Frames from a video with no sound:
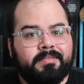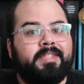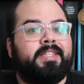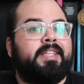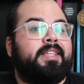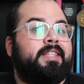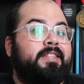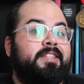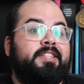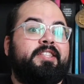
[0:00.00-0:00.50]

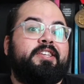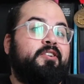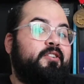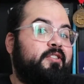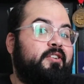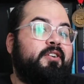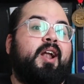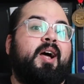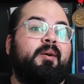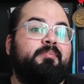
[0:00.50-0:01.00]
then the
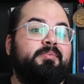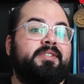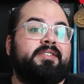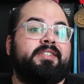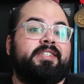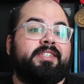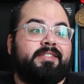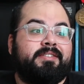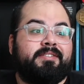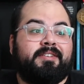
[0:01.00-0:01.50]
other
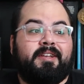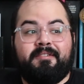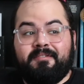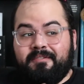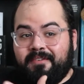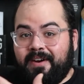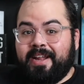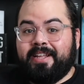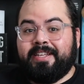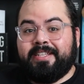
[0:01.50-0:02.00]
option is
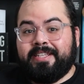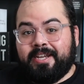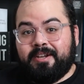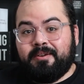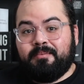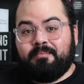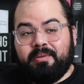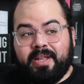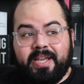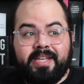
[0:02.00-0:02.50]
filing a
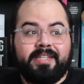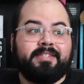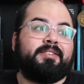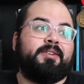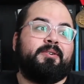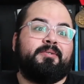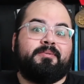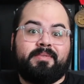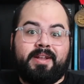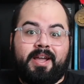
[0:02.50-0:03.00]
complaint.
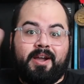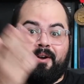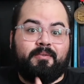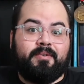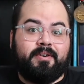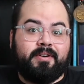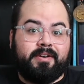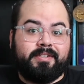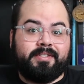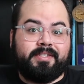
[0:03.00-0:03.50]
So now
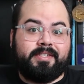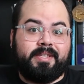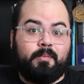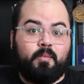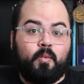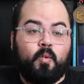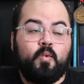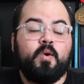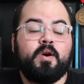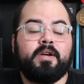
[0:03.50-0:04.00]
we're in
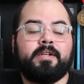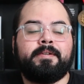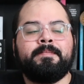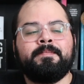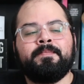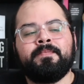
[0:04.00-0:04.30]
step one.